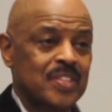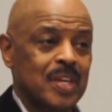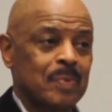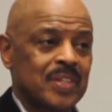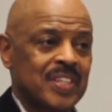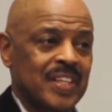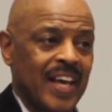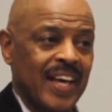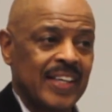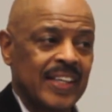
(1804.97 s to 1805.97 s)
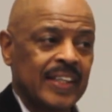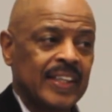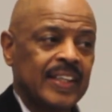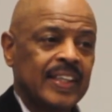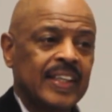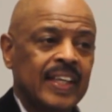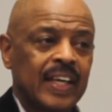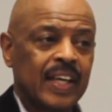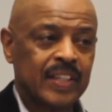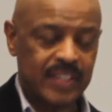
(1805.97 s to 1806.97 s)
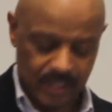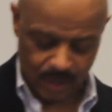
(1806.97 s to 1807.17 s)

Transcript: similar to that, the